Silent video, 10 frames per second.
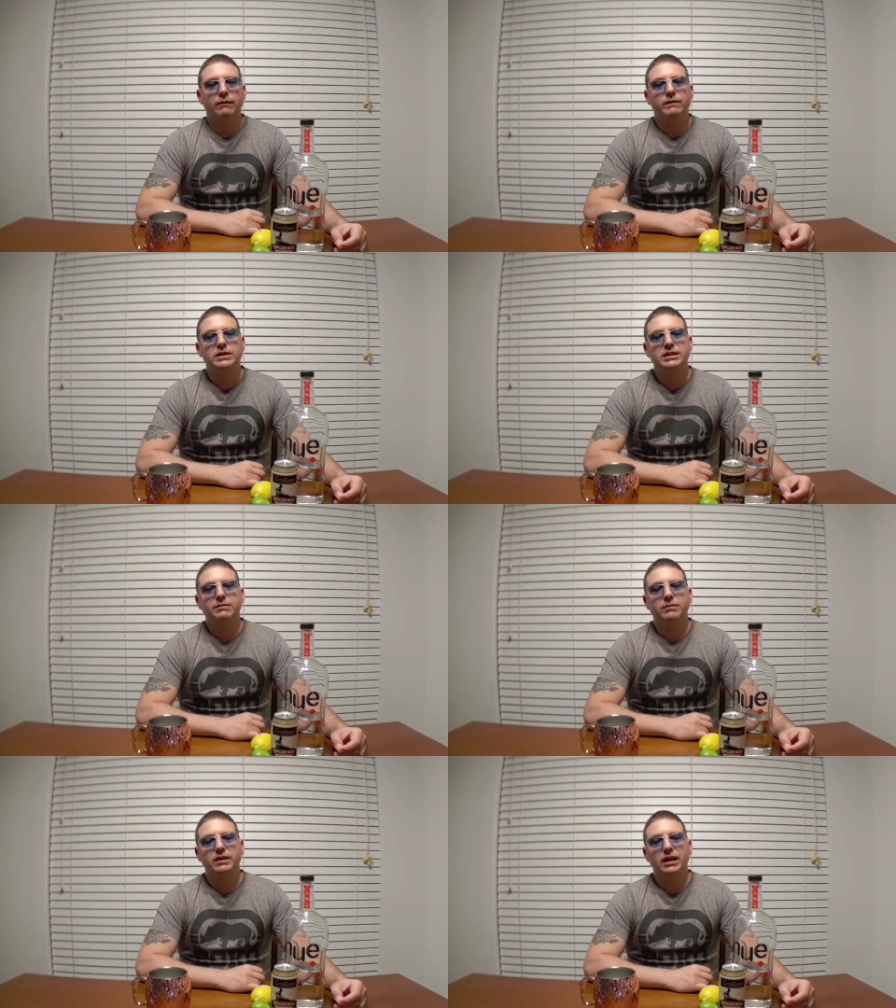fizzy
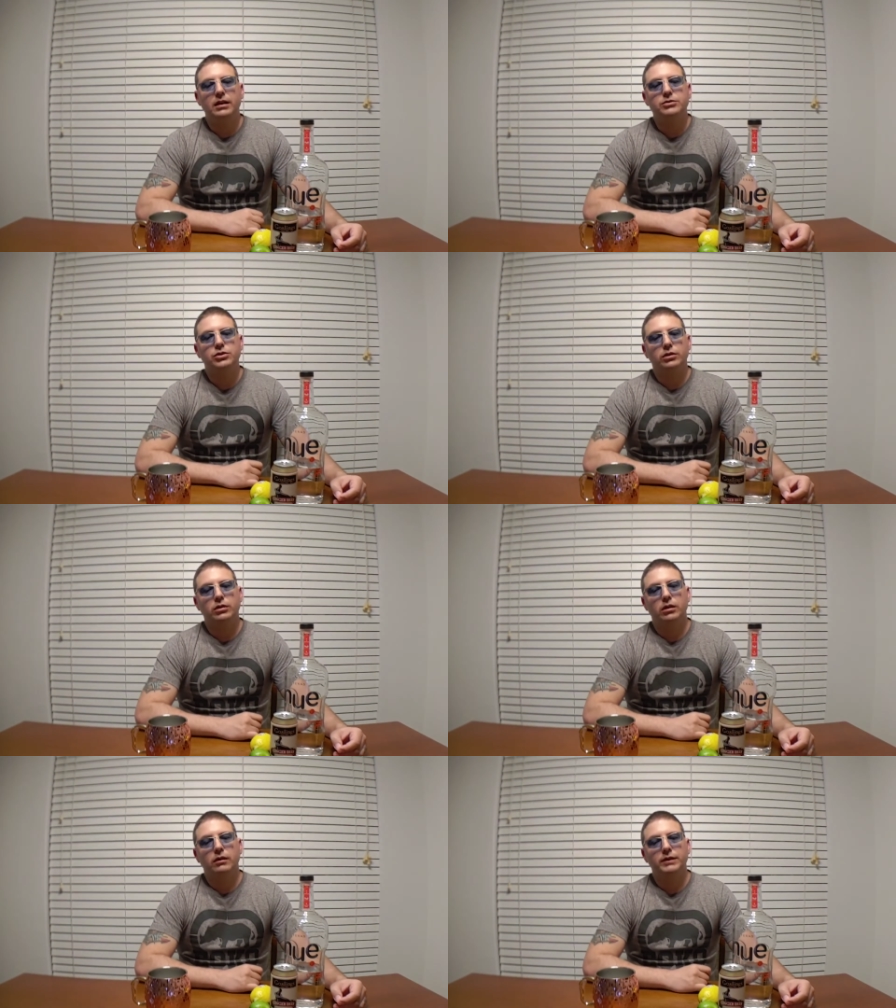nature
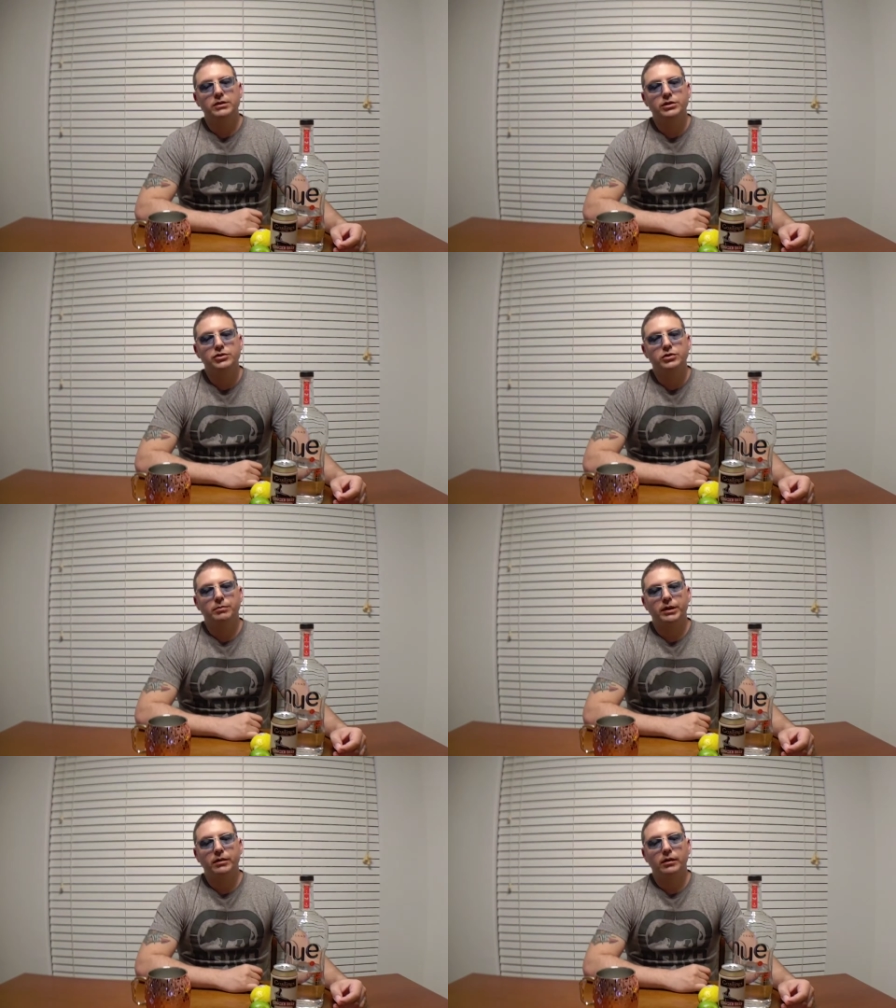of the ginger
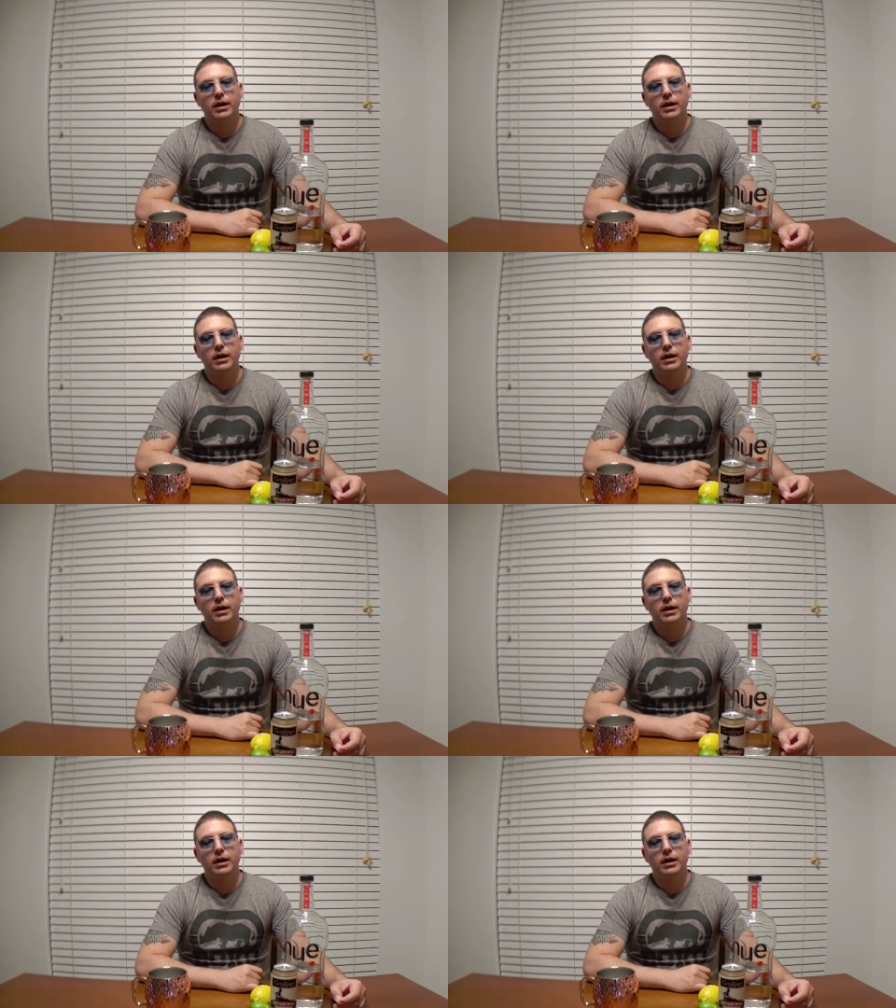beer